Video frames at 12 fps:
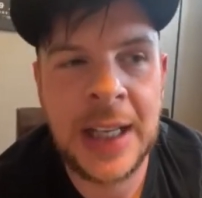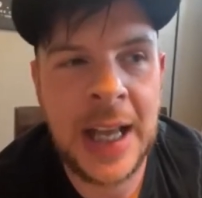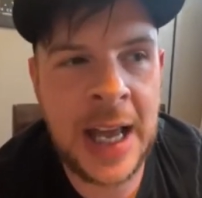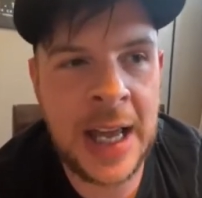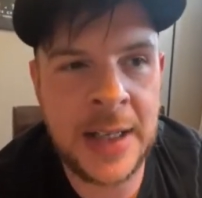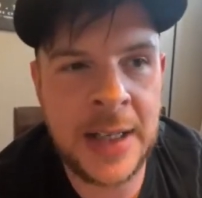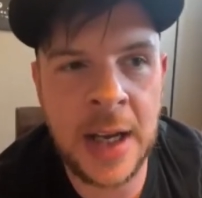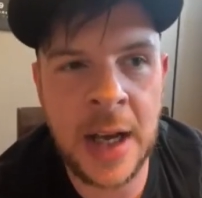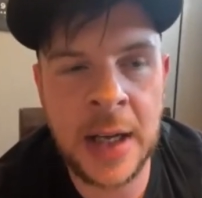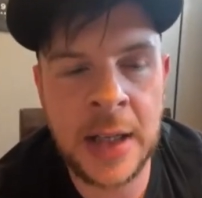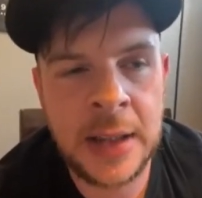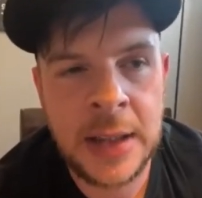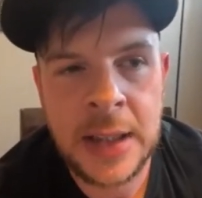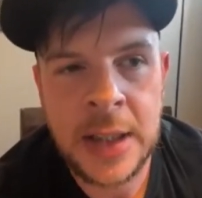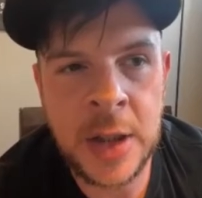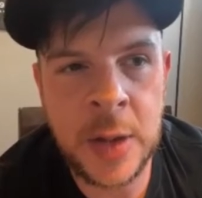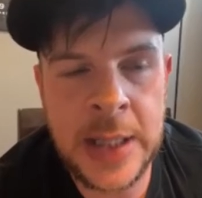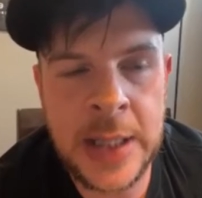And uh,
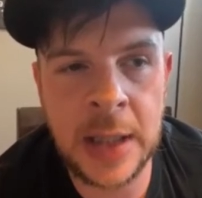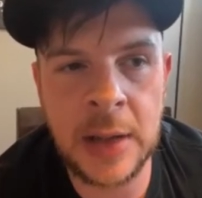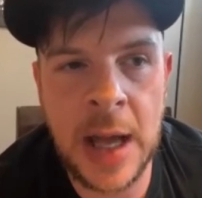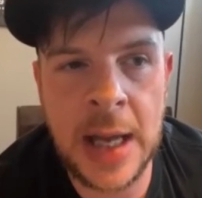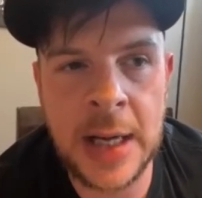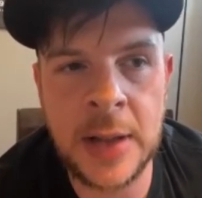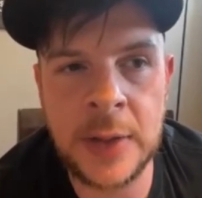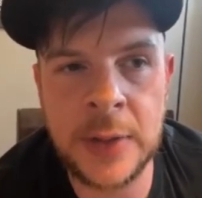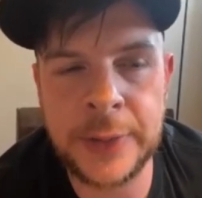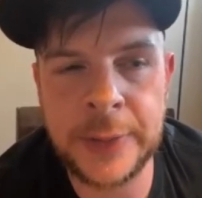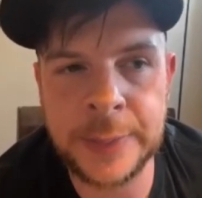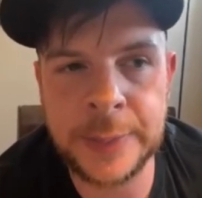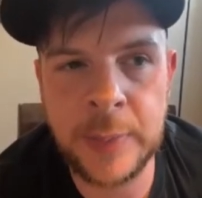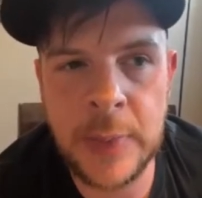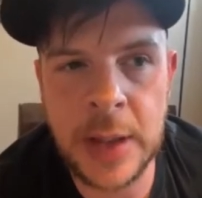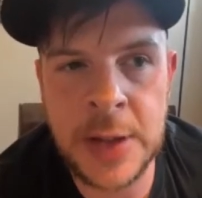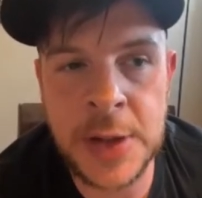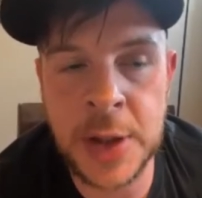you know, he had a lot of
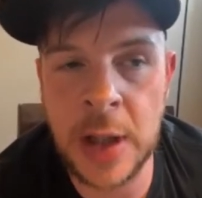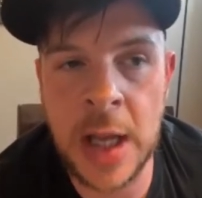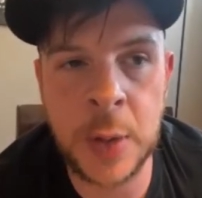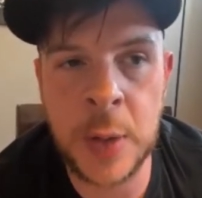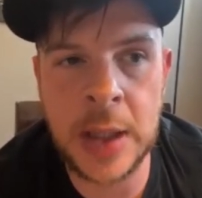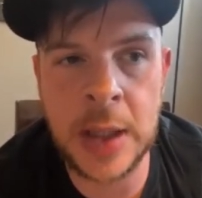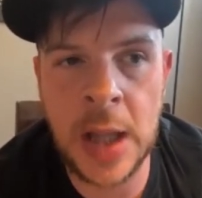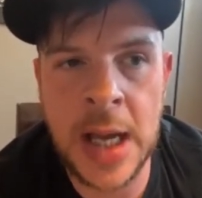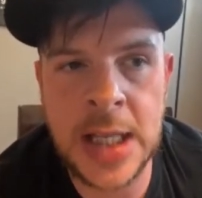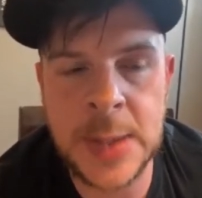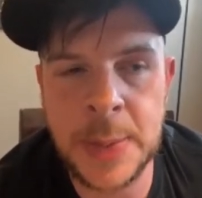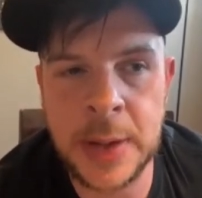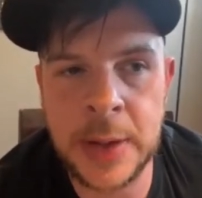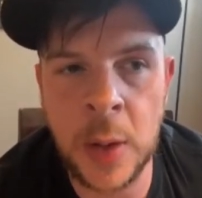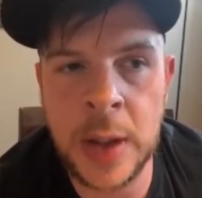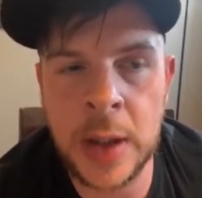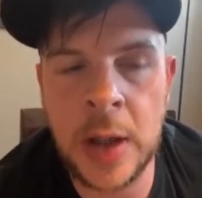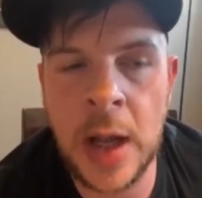just a lot of great clients, but the
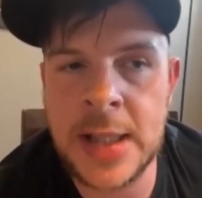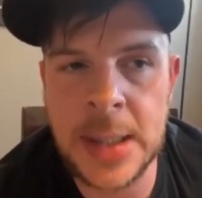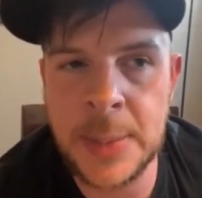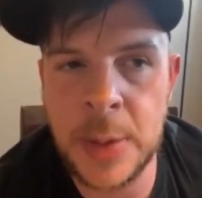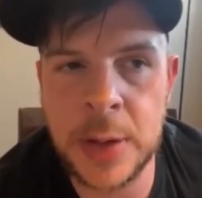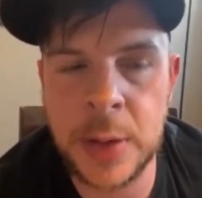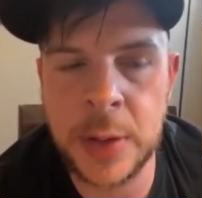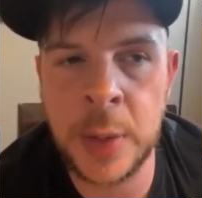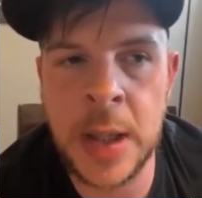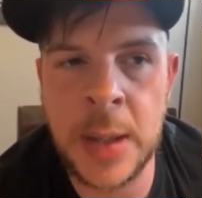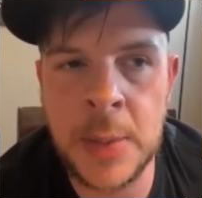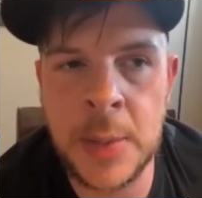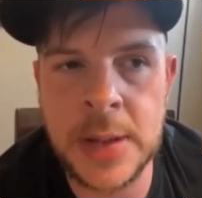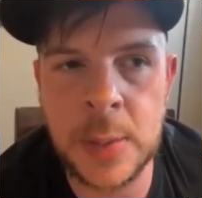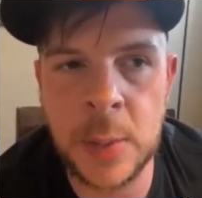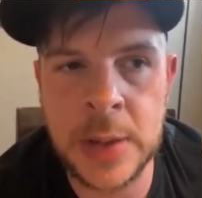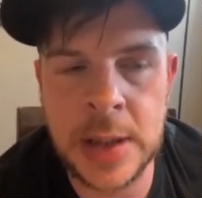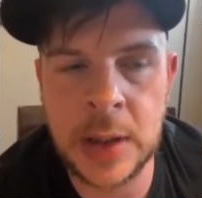only clients I booked through him was
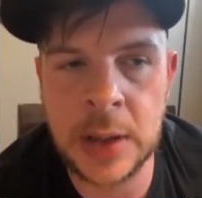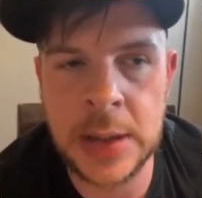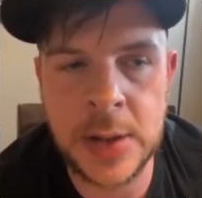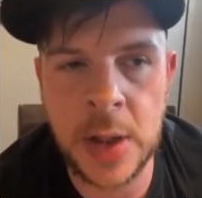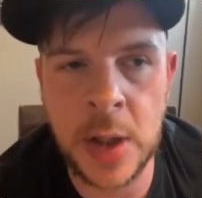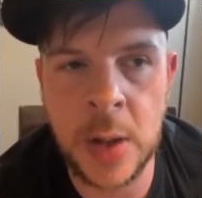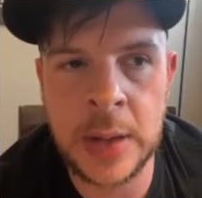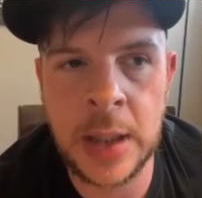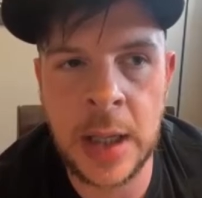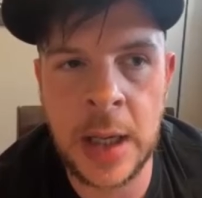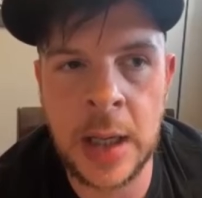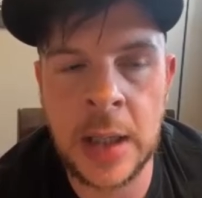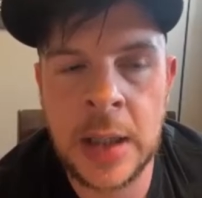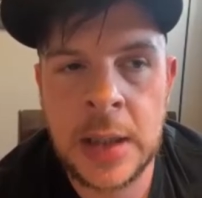was Kalisto and uh,